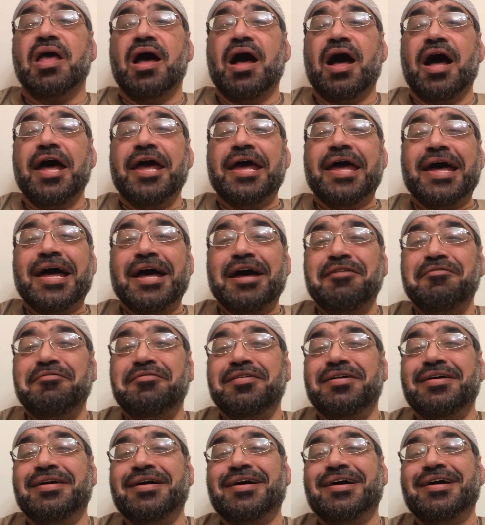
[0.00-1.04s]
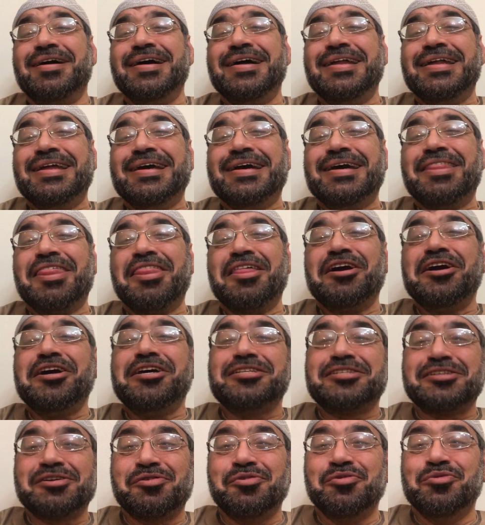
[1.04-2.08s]
I have run 3
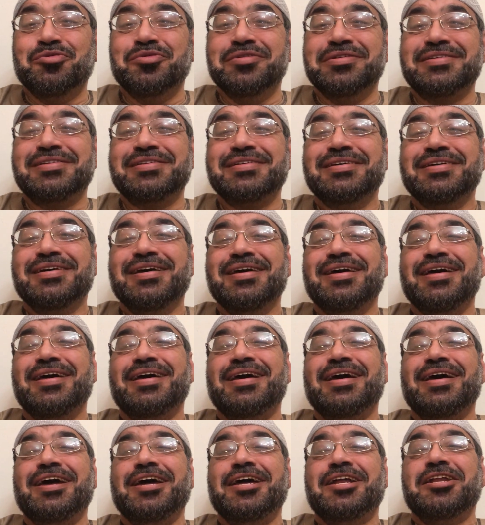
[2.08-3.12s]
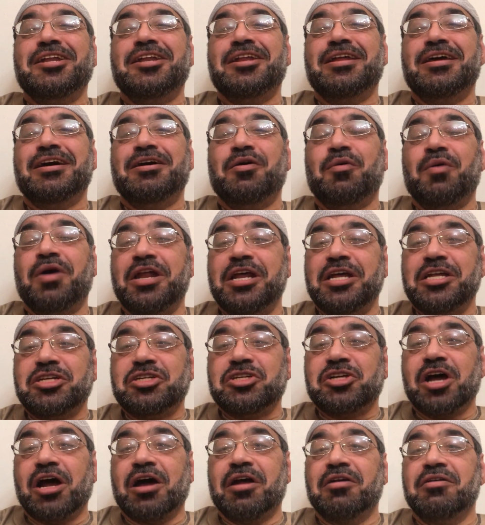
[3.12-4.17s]
schools, one in
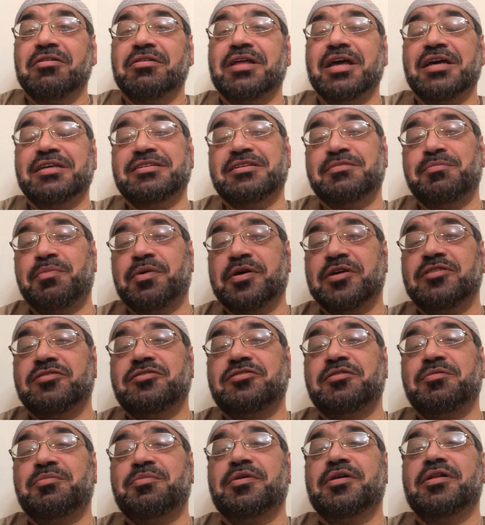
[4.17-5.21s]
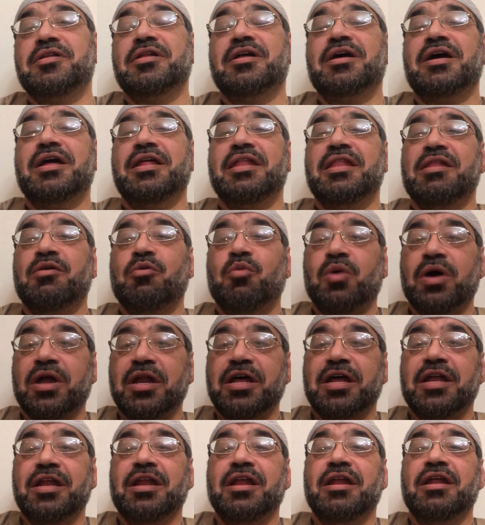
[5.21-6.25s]
Charlotte as a principal, and one
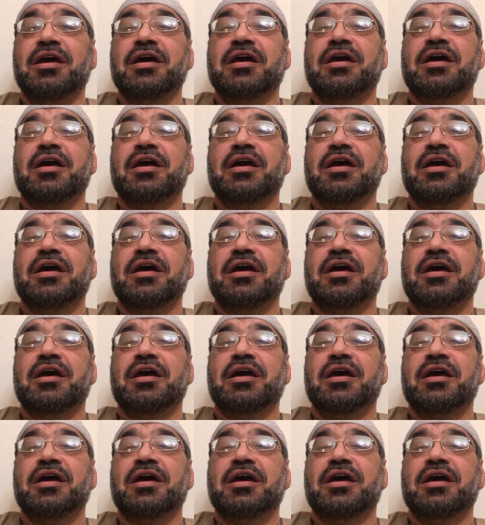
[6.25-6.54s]
in